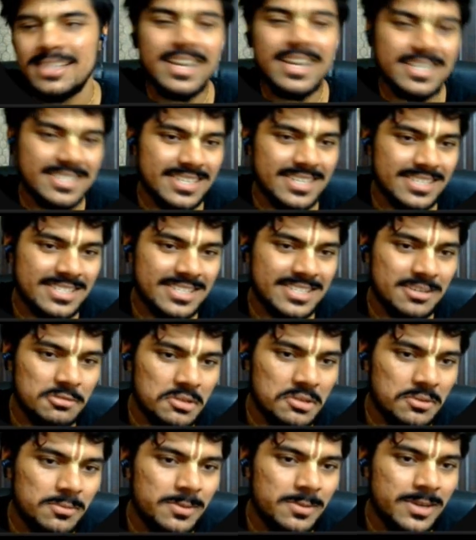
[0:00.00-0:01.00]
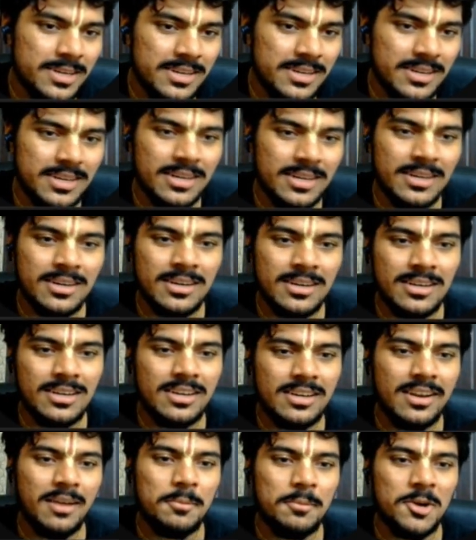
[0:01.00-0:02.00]
In the next lecture, we'll be
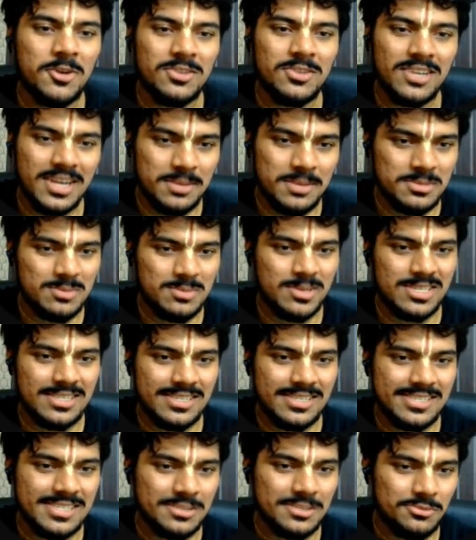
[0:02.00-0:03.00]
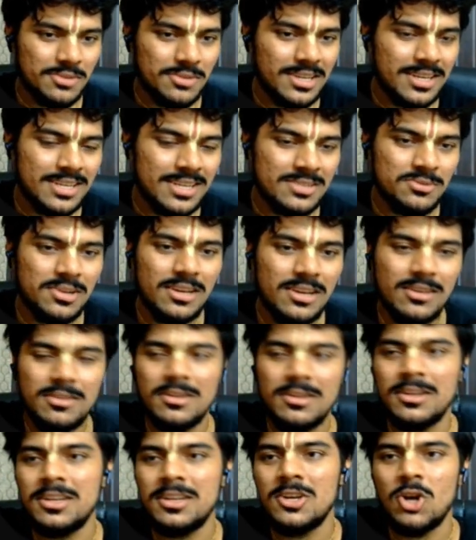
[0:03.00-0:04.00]
learning about the namespaces as
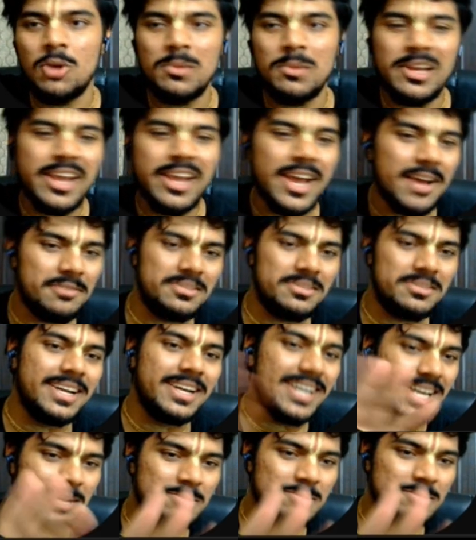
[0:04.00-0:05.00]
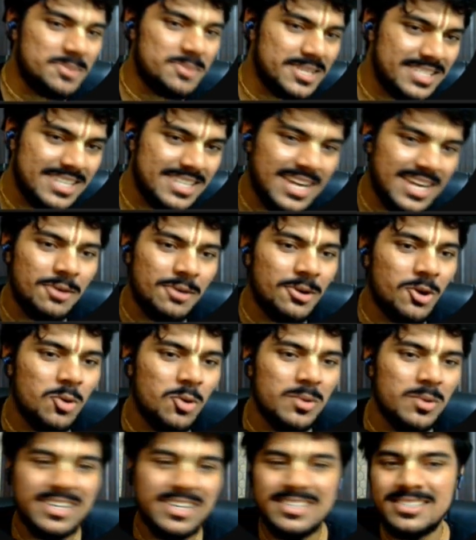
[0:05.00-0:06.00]
well. We normally have three namespaces in
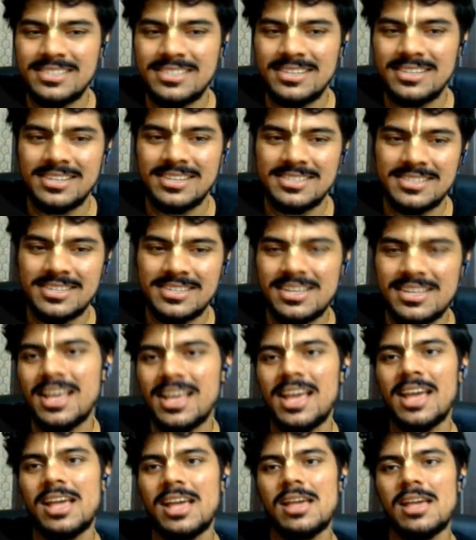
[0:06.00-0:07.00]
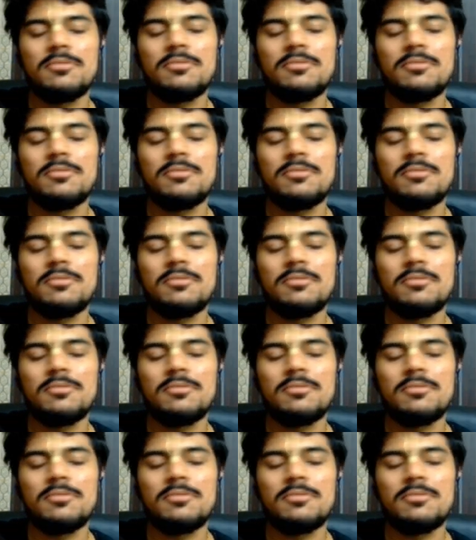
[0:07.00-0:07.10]
our Kubernetes cluster.